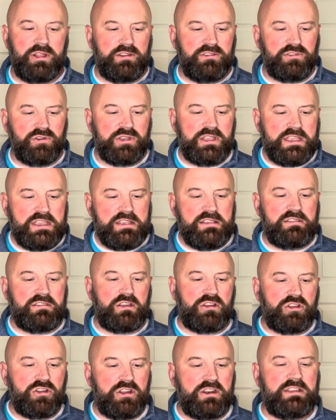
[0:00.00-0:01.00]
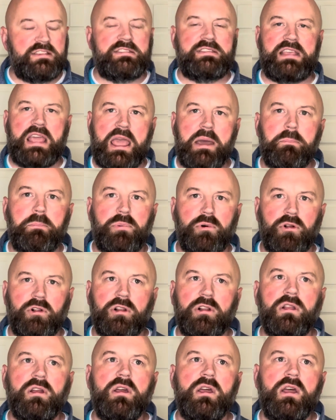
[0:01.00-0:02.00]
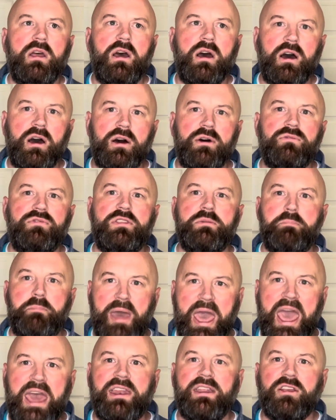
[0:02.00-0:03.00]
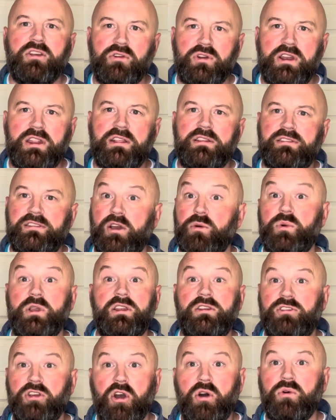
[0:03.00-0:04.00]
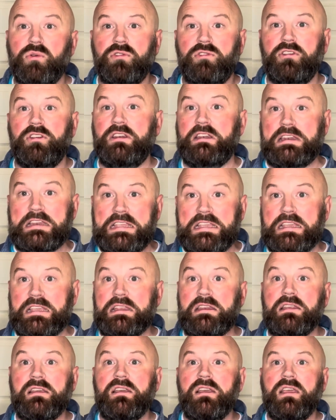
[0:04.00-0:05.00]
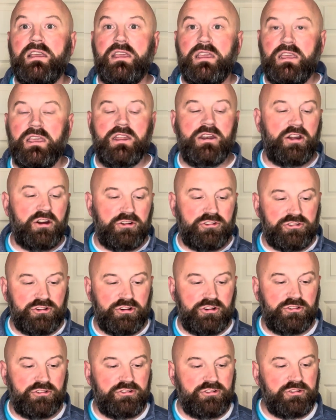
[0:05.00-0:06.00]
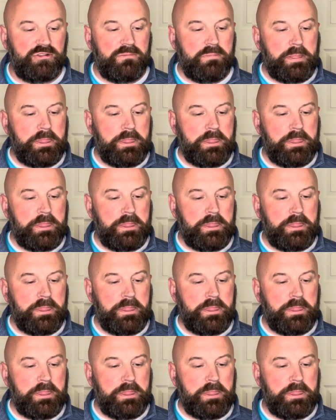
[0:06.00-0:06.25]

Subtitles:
And so he's a good example of the bad ingredients that we don't need in our church.